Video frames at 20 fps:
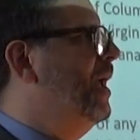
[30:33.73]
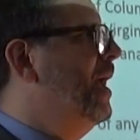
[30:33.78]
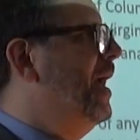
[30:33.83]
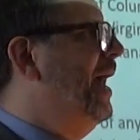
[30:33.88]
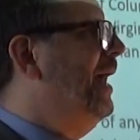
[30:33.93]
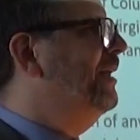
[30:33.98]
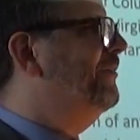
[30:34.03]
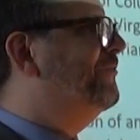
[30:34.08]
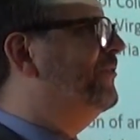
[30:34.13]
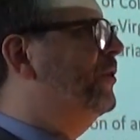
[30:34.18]

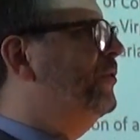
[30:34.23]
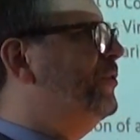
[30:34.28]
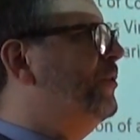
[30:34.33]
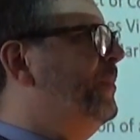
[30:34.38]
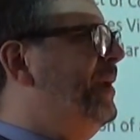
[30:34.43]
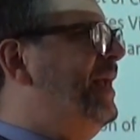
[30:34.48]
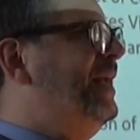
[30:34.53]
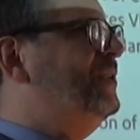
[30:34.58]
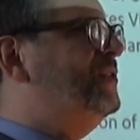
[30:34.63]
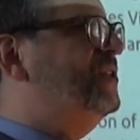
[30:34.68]
And it further
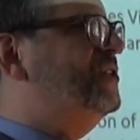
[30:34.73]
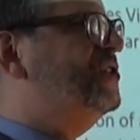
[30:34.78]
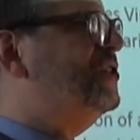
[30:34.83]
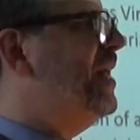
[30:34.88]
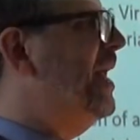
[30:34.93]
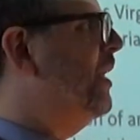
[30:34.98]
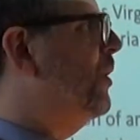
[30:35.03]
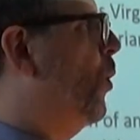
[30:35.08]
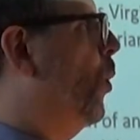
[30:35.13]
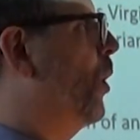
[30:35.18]
means that
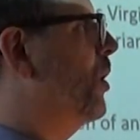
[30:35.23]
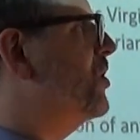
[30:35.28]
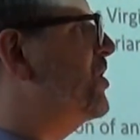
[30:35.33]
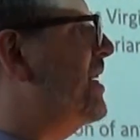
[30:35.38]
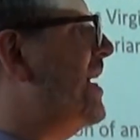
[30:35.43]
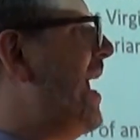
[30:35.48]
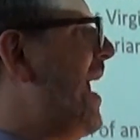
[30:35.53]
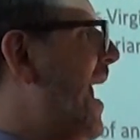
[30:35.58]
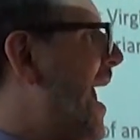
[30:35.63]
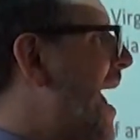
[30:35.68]
state courts
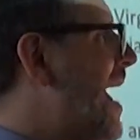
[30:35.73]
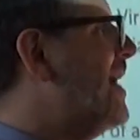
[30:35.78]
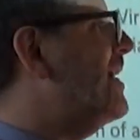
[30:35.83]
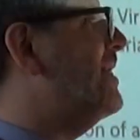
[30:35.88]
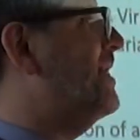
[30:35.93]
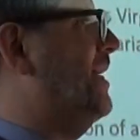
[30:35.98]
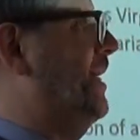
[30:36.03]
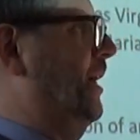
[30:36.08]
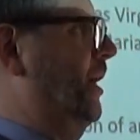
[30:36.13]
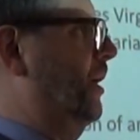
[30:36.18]
can't
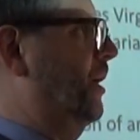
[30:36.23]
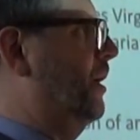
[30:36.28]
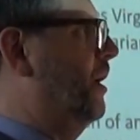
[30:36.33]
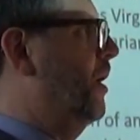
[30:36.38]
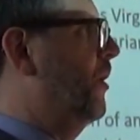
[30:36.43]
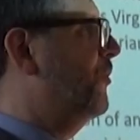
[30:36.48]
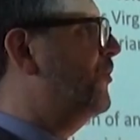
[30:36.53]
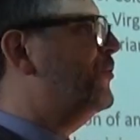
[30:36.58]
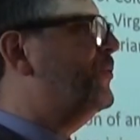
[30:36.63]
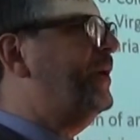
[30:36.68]
hear
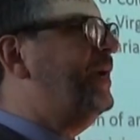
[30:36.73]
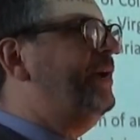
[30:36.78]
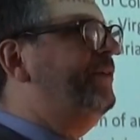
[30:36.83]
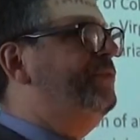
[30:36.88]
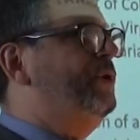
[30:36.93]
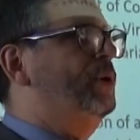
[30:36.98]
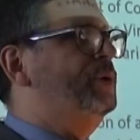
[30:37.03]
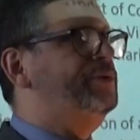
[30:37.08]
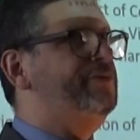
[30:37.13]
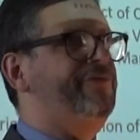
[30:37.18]
3 of
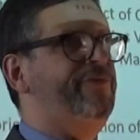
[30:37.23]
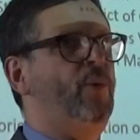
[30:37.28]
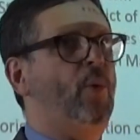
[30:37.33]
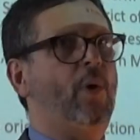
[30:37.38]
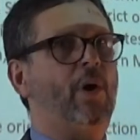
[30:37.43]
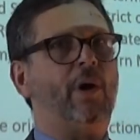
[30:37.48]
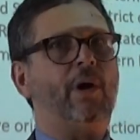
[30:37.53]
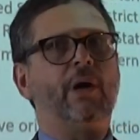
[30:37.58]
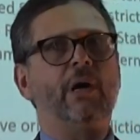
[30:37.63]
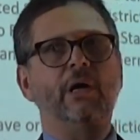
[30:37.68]
those
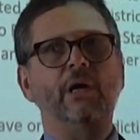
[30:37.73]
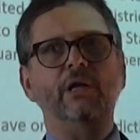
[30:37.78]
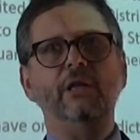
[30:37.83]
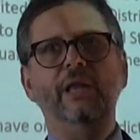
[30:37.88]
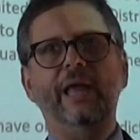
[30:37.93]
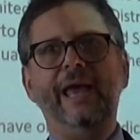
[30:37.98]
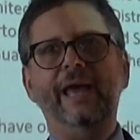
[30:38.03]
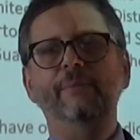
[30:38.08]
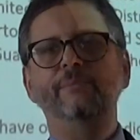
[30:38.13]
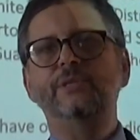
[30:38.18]
4
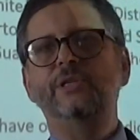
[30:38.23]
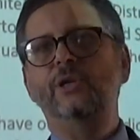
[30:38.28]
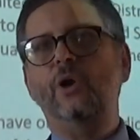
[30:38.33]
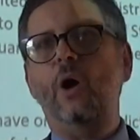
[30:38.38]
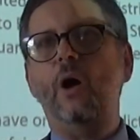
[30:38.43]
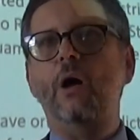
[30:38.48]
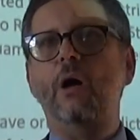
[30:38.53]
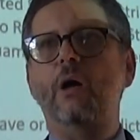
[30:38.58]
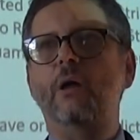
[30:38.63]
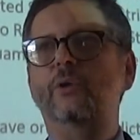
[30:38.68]
claims at
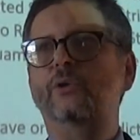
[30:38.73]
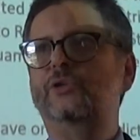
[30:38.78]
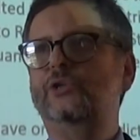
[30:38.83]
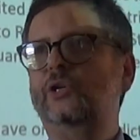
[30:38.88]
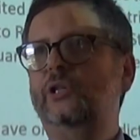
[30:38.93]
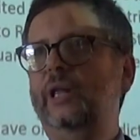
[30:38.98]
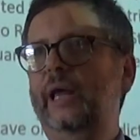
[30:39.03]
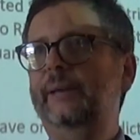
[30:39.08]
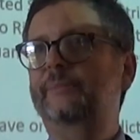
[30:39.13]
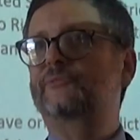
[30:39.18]
all. So
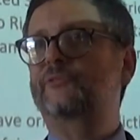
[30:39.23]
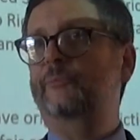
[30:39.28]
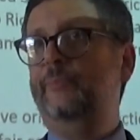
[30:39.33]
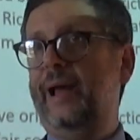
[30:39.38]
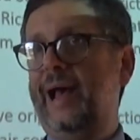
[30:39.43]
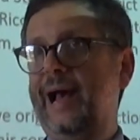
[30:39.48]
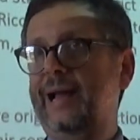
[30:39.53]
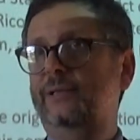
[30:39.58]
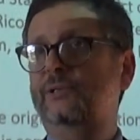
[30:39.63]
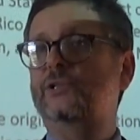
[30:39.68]
claims for
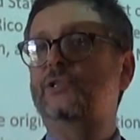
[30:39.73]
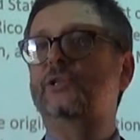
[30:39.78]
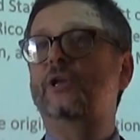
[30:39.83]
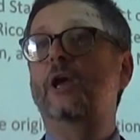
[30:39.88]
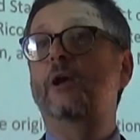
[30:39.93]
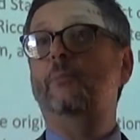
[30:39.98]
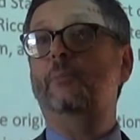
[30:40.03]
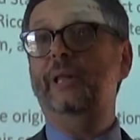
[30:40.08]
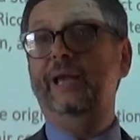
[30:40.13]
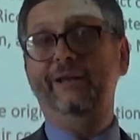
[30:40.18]

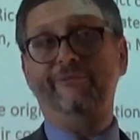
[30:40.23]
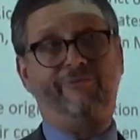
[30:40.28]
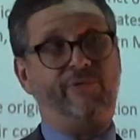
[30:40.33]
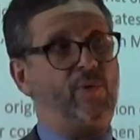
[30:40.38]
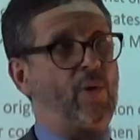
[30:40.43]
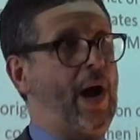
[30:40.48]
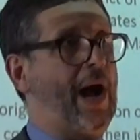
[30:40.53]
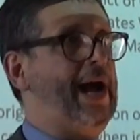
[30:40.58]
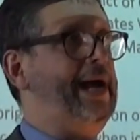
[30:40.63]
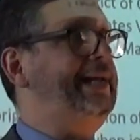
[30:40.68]
patents, plant
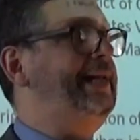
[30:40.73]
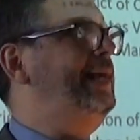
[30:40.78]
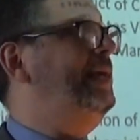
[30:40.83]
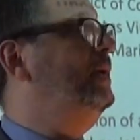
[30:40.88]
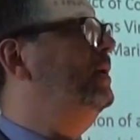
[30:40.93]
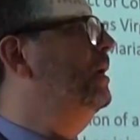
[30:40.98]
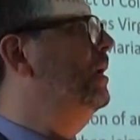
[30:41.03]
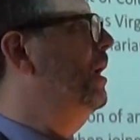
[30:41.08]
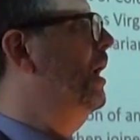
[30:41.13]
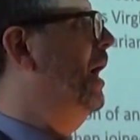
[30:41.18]
variety,
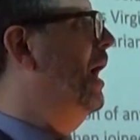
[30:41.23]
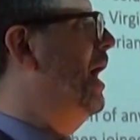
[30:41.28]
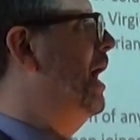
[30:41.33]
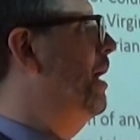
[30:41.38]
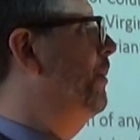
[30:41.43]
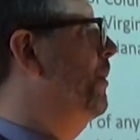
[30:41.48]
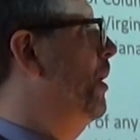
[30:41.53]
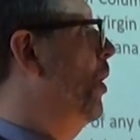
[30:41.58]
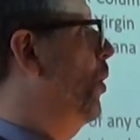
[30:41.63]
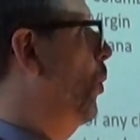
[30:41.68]

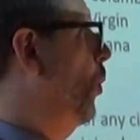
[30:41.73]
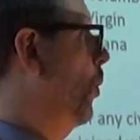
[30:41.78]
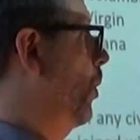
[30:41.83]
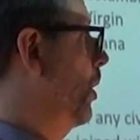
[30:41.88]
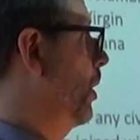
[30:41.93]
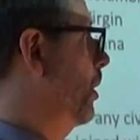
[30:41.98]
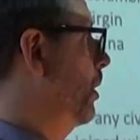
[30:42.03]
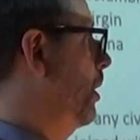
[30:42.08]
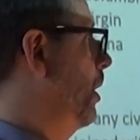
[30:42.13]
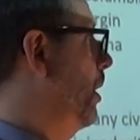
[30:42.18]

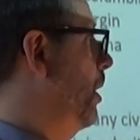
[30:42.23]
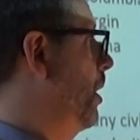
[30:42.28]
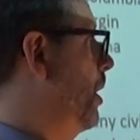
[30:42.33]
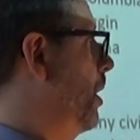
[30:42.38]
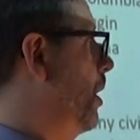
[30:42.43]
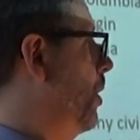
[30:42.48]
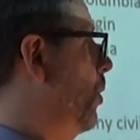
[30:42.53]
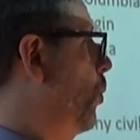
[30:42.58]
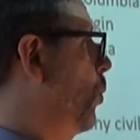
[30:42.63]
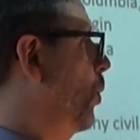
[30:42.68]
or
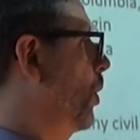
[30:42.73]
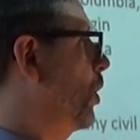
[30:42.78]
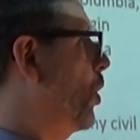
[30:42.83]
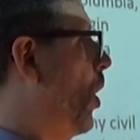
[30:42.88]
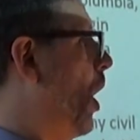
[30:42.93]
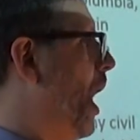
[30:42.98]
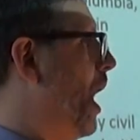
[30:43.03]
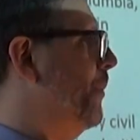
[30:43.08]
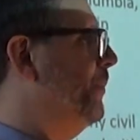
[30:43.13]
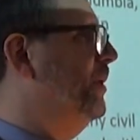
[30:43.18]

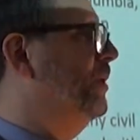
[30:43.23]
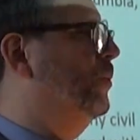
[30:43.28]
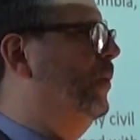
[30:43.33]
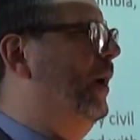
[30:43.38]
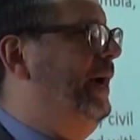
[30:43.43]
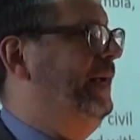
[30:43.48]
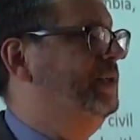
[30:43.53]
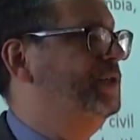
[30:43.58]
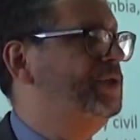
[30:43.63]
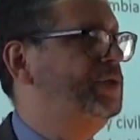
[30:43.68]

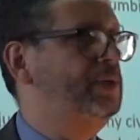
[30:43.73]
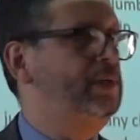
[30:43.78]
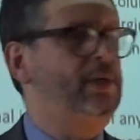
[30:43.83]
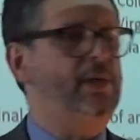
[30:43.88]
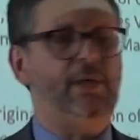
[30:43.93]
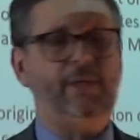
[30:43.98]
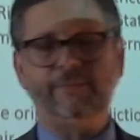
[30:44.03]
copyrights.